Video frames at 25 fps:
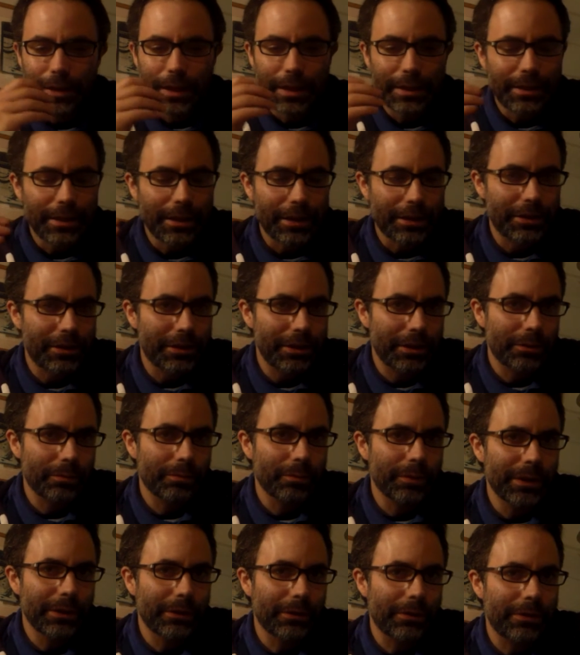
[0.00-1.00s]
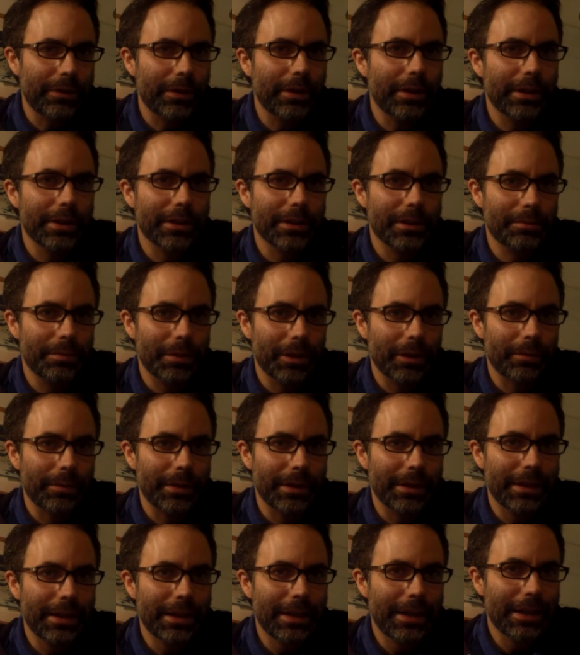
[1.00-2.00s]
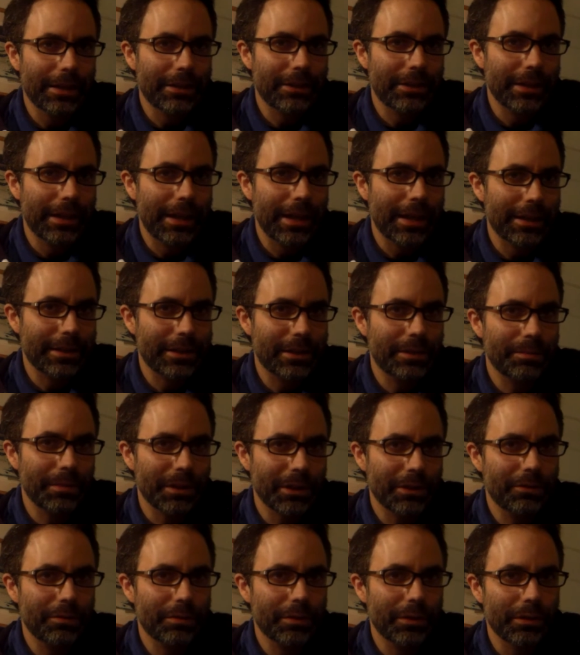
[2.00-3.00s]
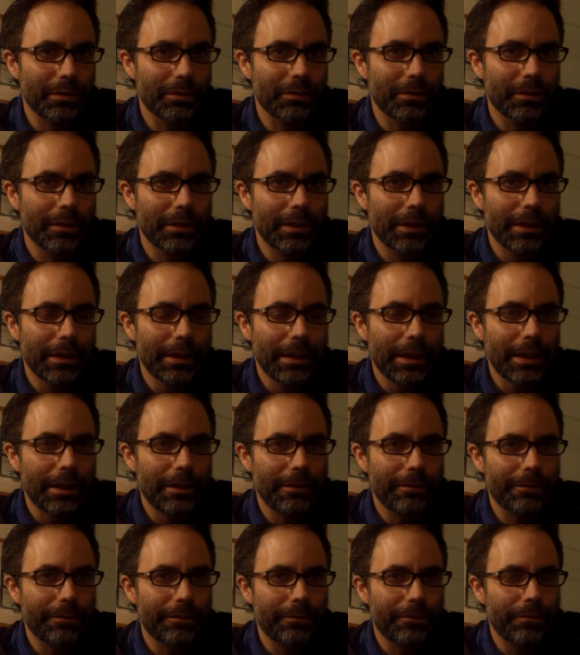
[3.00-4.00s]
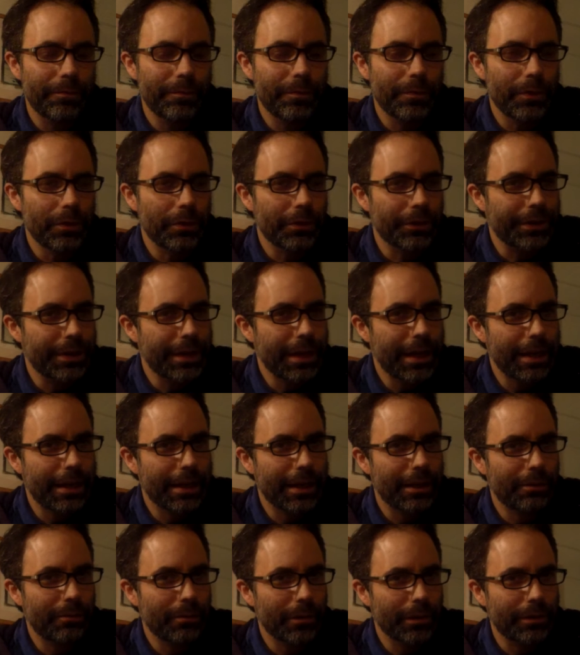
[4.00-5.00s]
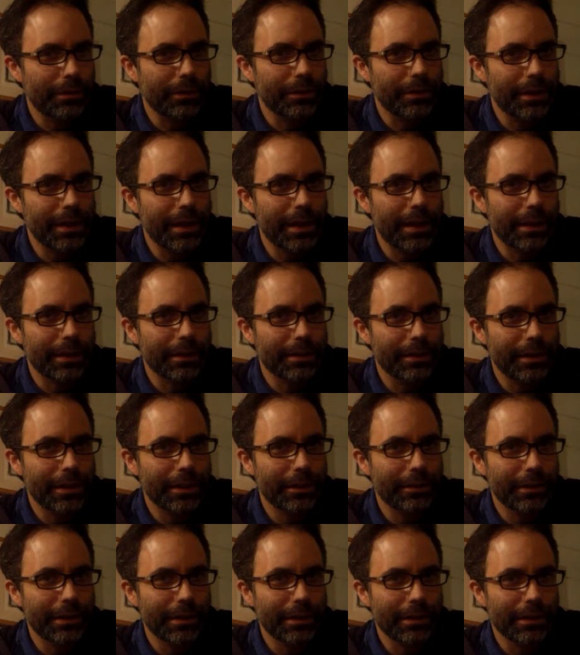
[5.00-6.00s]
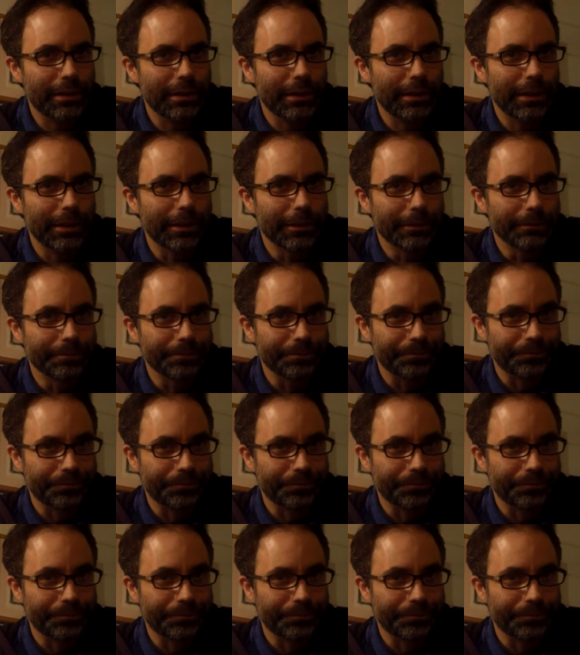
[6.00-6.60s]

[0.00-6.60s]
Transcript: that's actually a real thought experiment. That actually has to be true if you're taking what they're saying seriously.